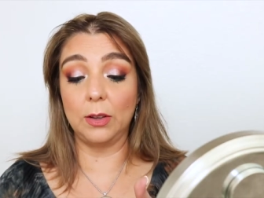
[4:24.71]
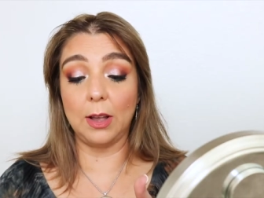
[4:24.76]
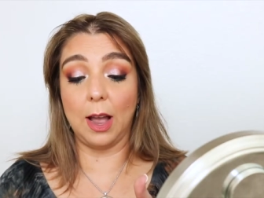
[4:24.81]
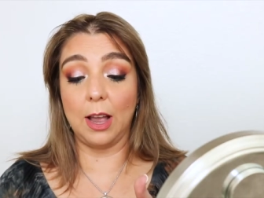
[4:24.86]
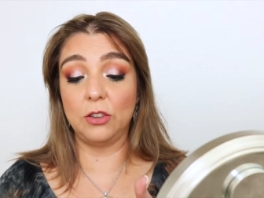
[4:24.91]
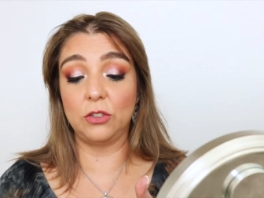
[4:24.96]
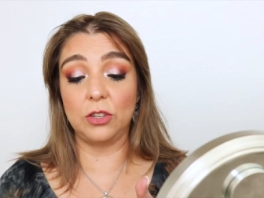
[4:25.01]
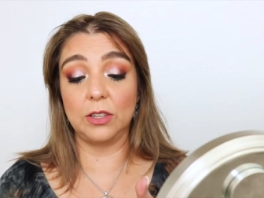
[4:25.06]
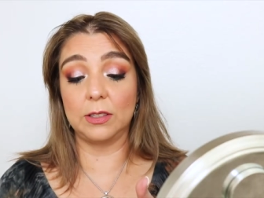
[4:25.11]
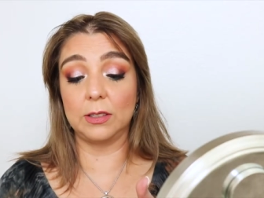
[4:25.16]

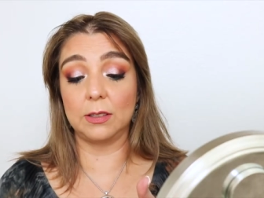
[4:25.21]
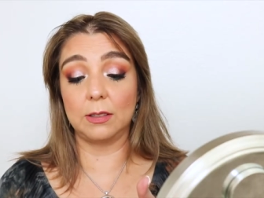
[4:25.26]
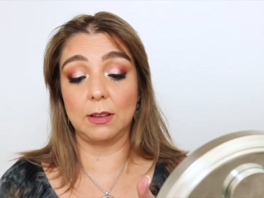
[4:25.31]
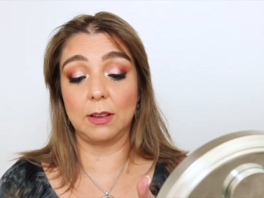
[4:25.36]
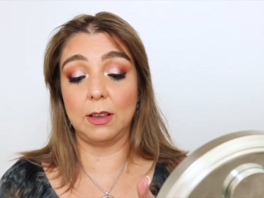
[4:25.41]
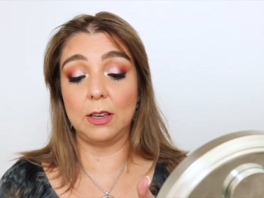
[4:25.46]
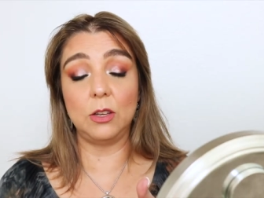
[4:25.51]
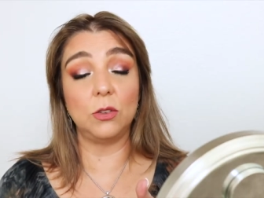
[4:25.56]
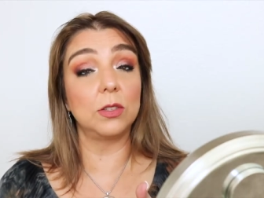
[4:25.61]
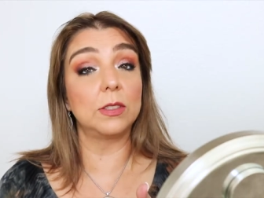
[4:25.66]
I just
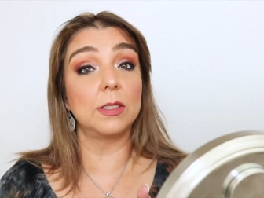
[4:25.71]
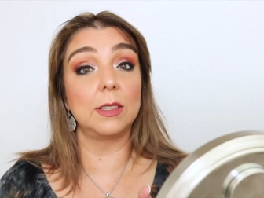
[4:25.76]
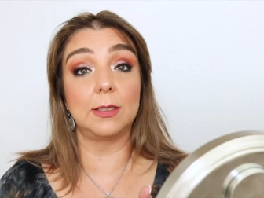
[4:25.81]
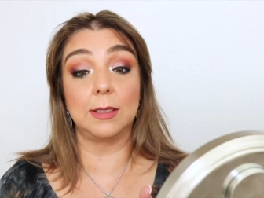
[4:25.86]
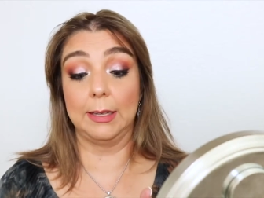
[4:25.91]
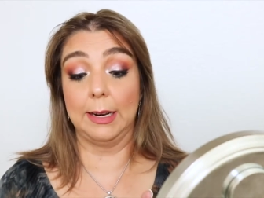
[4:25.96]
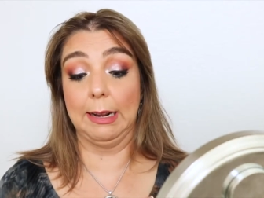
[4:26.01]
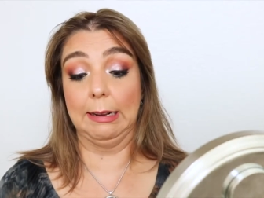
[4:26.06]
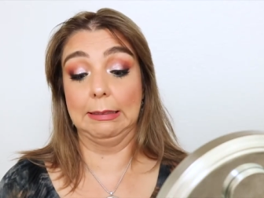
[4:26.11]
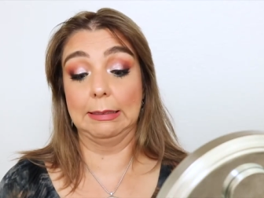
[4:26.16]
used it
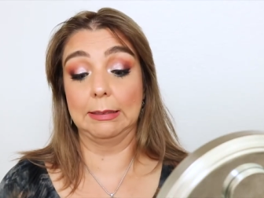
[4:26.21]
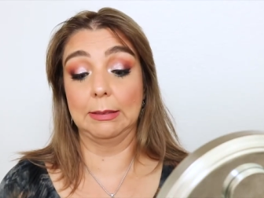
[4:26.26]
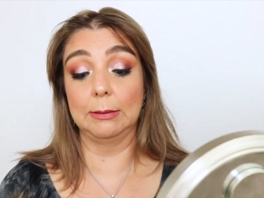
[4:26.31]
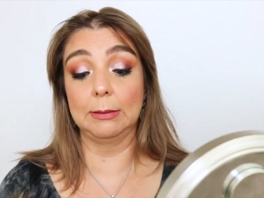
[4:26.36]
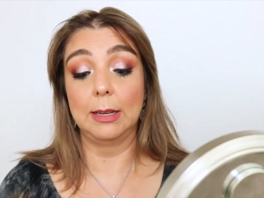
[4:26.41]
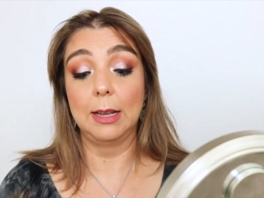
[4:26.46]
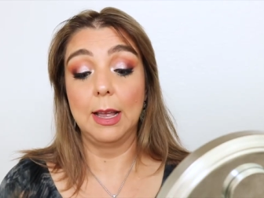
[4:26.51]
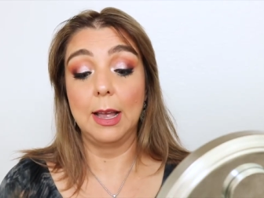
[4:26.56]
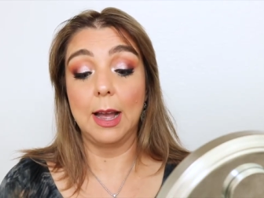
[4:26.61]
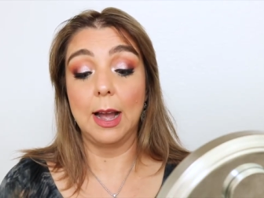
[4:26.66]
today,
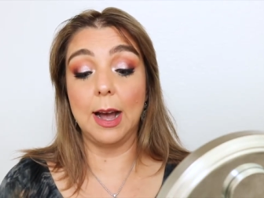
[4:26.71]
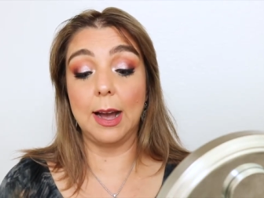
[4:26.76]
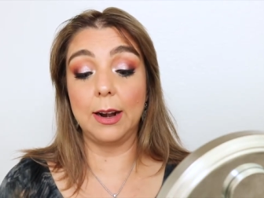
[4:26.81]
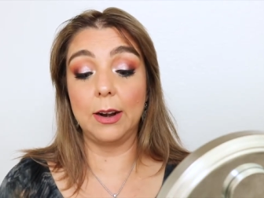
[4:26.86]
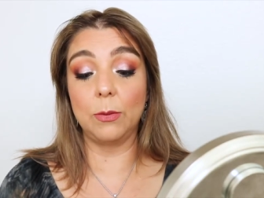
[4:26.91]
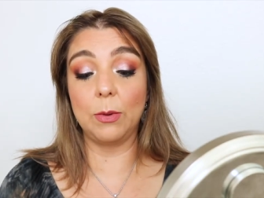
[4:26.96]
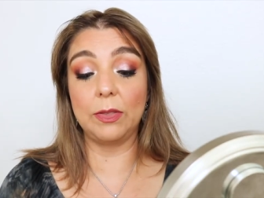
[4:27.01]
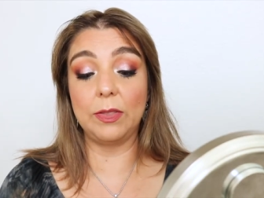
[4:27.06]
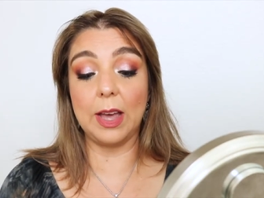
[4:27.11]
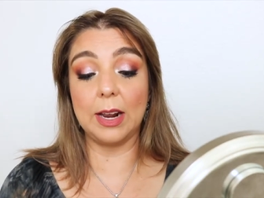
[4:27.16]
so I
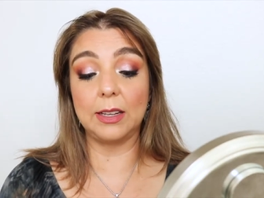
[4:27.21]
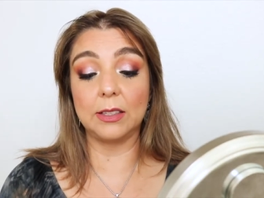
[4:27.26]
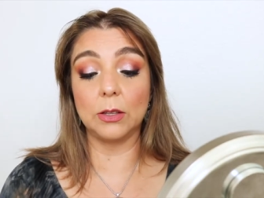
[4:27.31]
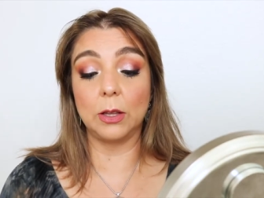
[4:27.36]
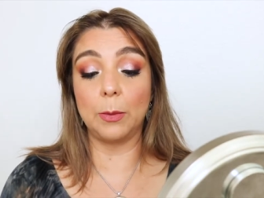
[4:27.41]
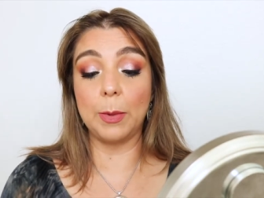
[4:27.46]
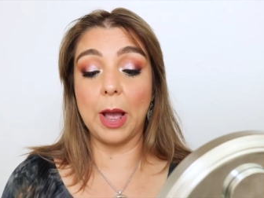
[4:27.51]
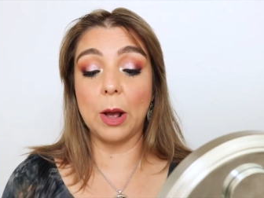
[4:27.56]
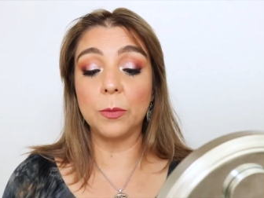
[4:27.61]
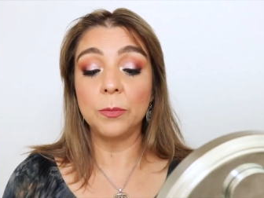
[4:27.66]
don't know what that is
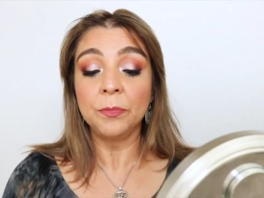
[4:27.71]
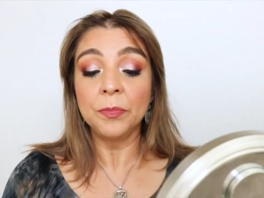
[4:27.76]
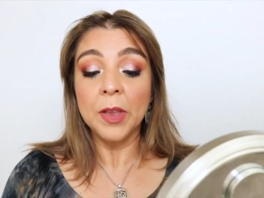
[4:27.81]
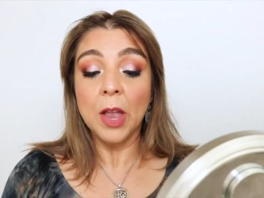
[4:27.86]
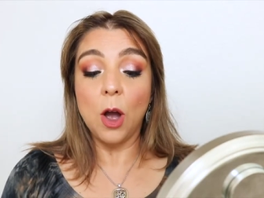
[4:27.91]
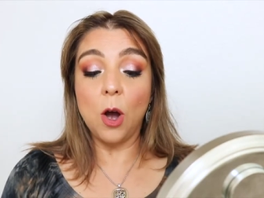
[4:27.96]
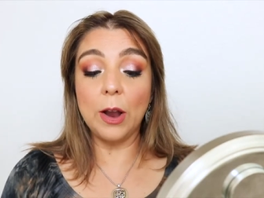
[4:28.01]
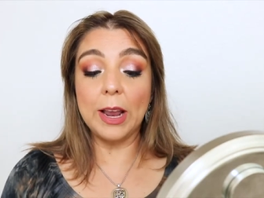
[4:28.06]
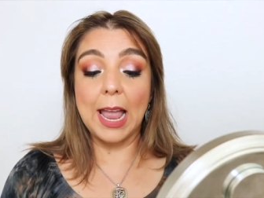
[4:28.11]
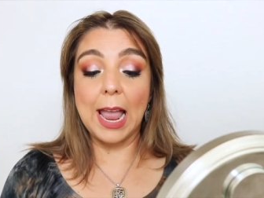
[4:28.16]
all about.
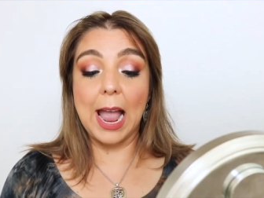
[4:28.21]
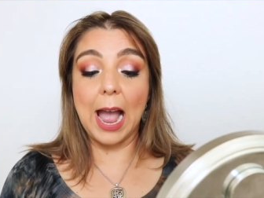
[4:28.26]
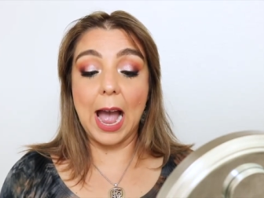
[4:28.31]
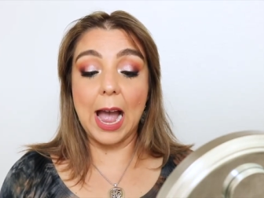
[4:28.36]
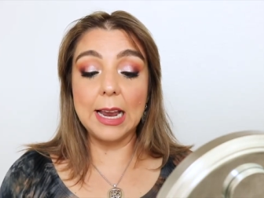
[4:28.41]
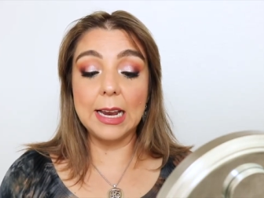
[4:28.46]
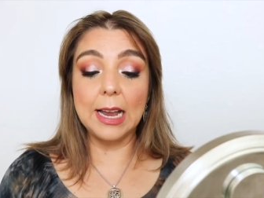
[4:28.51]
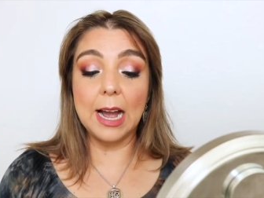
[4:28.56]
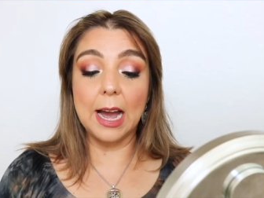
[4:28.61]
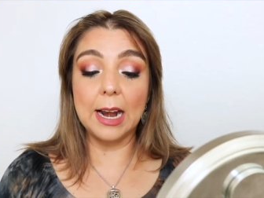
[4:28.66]
Okay,
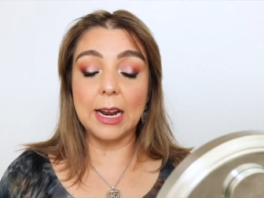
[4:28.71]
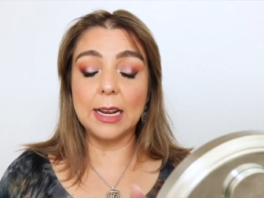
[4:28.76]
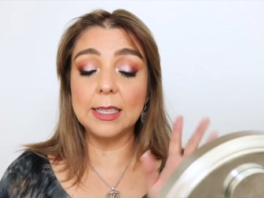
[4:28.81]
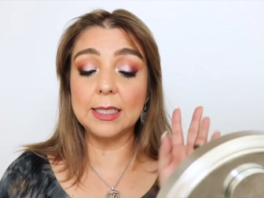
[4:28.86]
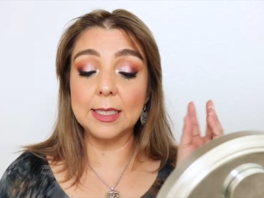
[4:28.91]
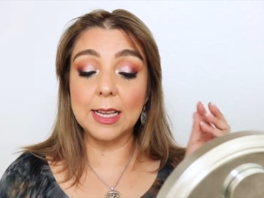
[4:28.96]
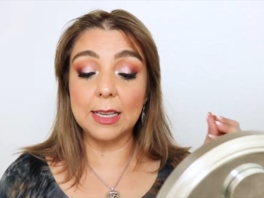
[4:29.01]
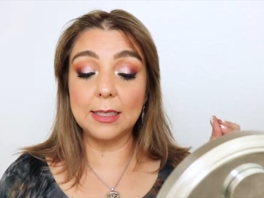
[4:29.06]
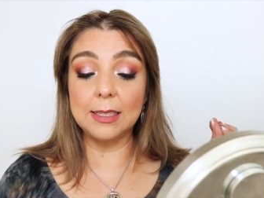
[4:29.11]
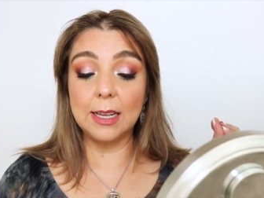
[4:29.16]
I got it. It
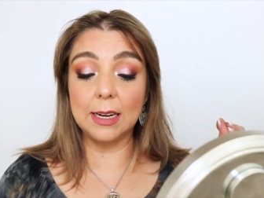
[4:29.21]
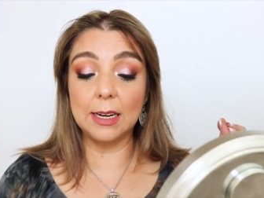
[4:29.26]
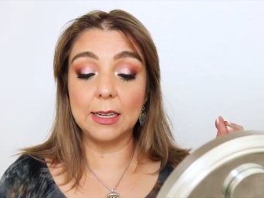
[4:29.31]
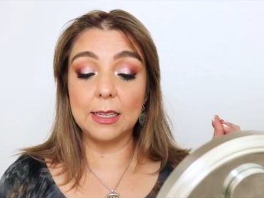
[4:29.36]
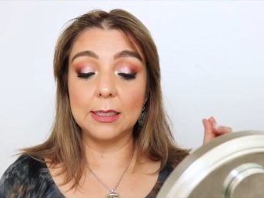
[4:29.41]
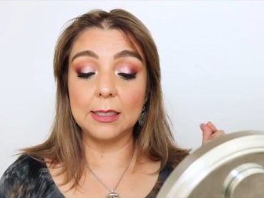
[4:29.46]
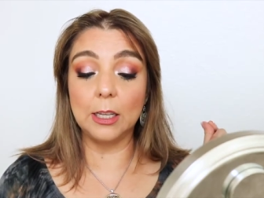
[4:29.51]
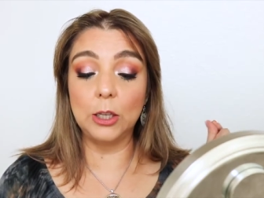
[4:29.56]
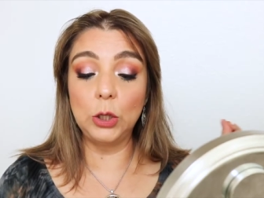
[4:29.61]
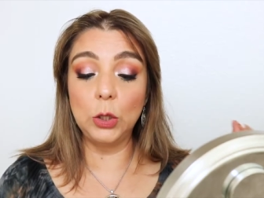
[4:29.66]
says that it
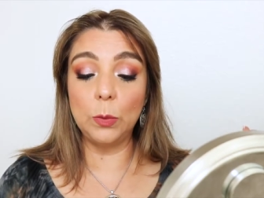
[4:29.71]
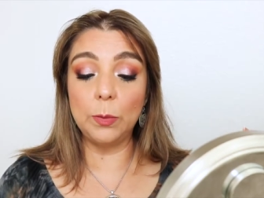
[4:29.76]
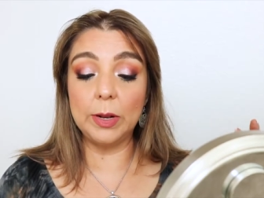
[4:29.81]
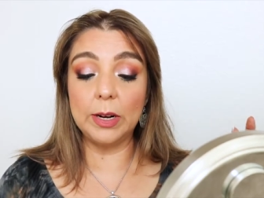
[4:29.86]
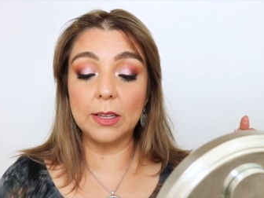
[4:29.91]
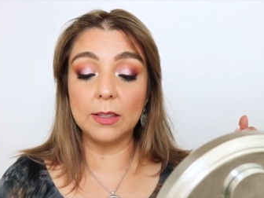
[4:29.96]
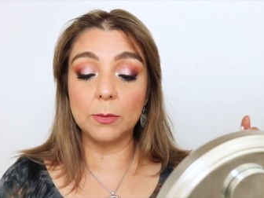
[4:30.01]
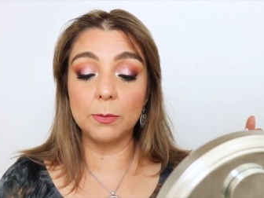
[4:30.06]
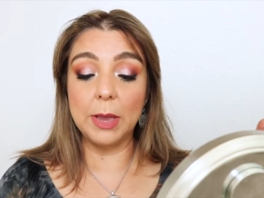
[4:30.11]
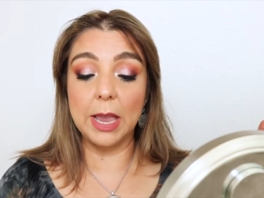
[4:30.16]
is a
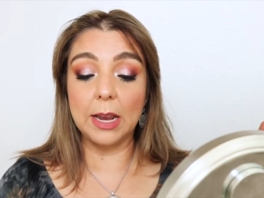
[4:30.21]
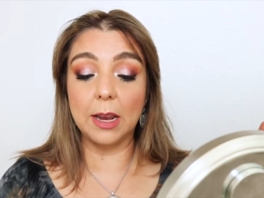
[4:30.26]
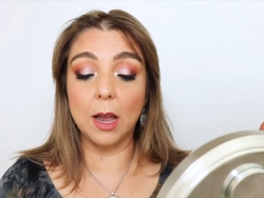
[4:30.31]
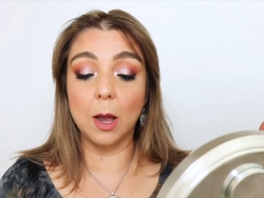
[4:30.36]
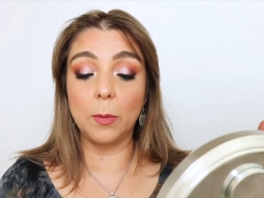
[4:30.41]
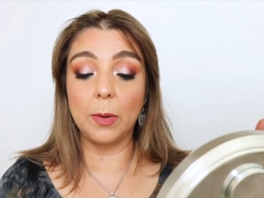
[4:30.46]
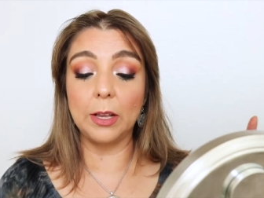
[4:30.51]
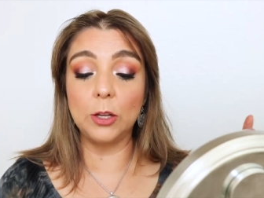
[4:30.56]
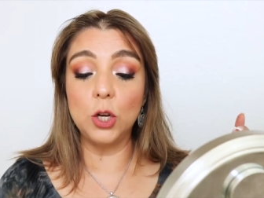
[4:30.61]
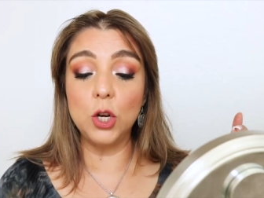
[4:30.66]
luminous
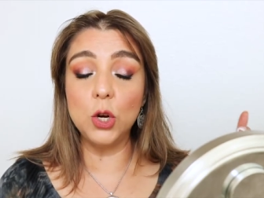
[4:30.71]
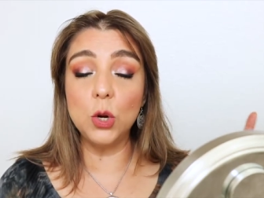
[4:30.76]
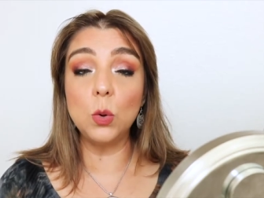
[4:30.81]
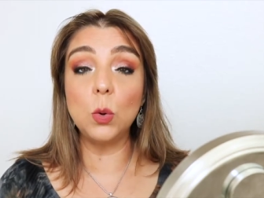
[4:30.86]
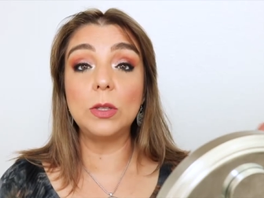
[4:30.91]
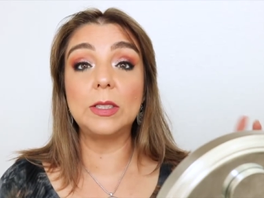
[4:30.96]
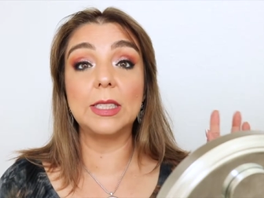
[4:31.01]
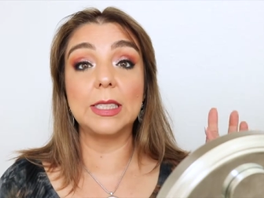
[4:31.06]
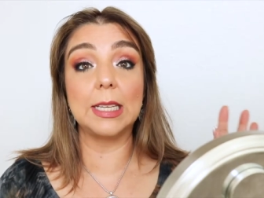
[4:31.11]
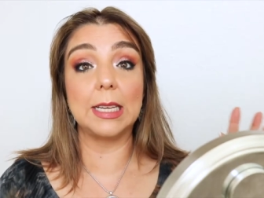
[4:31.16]
makeup
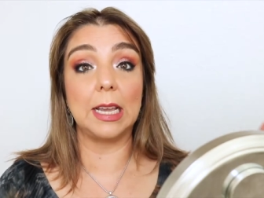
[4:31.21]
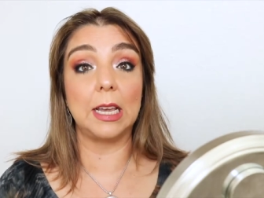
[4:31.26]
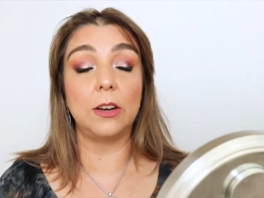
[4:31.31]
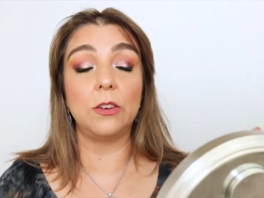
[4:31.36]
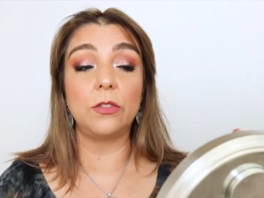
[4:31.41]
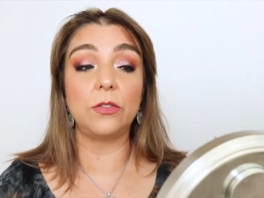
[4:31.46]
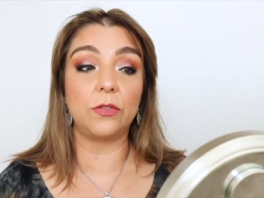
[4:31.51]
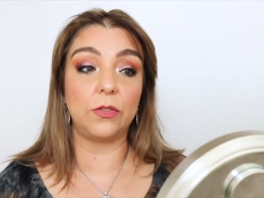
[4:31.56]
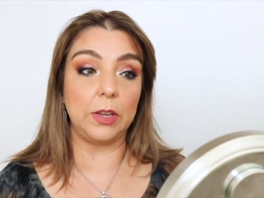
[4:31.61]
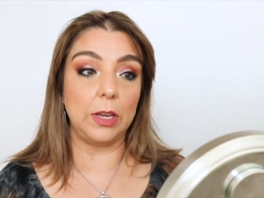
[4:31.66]
nude
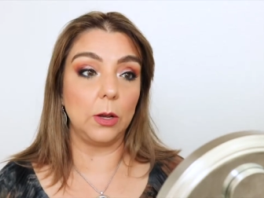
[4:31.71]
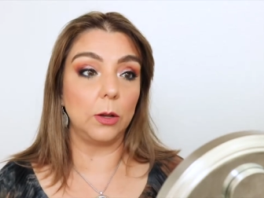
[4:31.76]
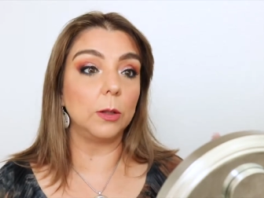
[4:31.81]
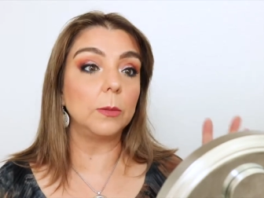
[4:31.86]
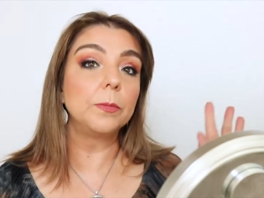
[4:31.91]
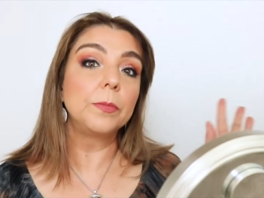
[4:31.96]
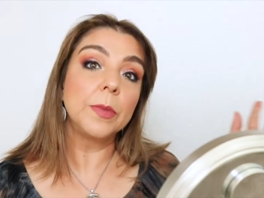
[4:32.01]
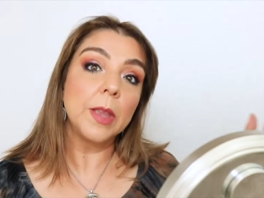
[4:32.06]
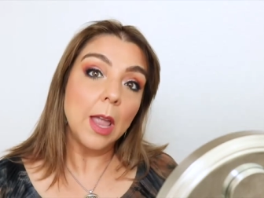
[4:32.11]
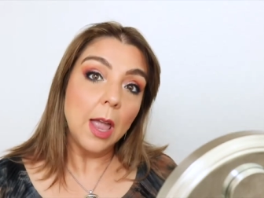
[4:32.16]
skin feel.